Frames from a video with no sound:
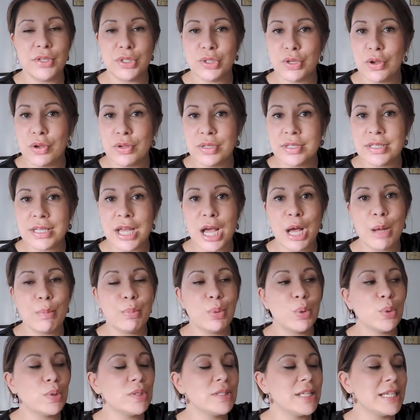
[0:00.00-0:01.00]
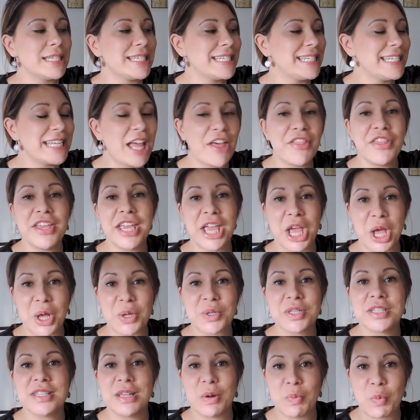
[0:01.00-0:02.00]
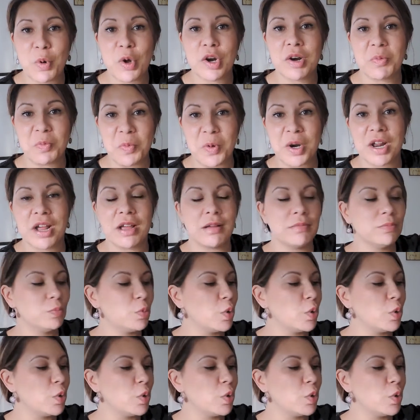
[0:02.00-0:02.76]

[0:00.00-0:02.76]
there's no samples, there's nothing else than what I